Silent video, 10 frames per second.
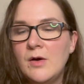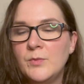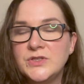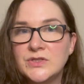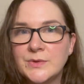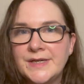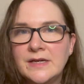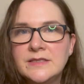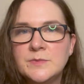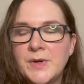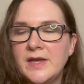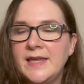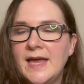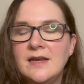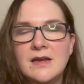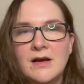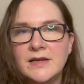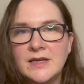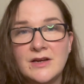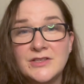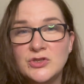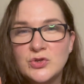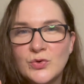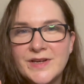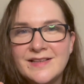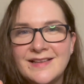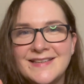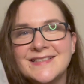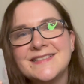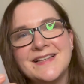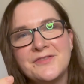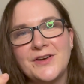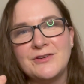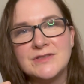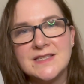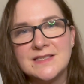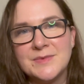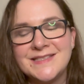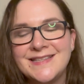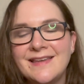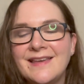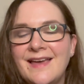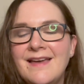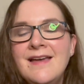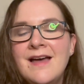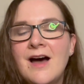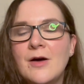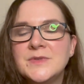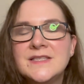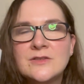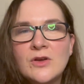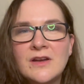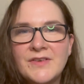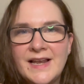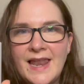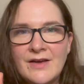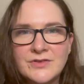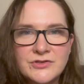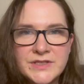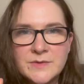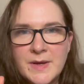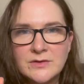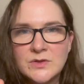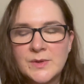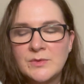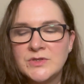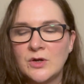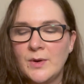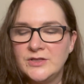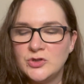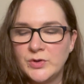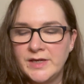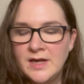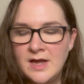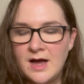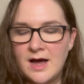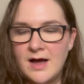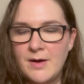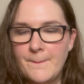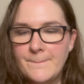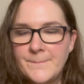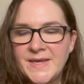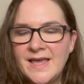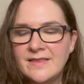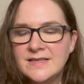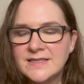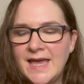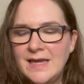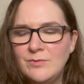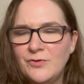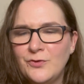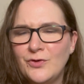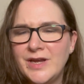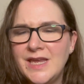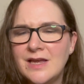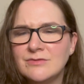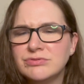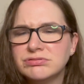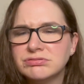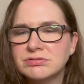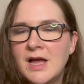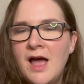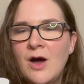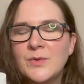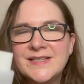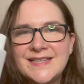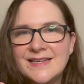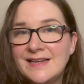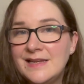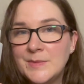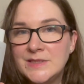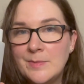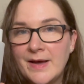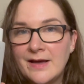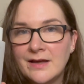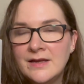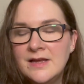which is quite nice. But again, I enjoy like slight fragrances in my skincare. So this has got kind of like a lavendery smell to it, which I quite enjoy. But yeah, this came free, I want to say in a Liberty bag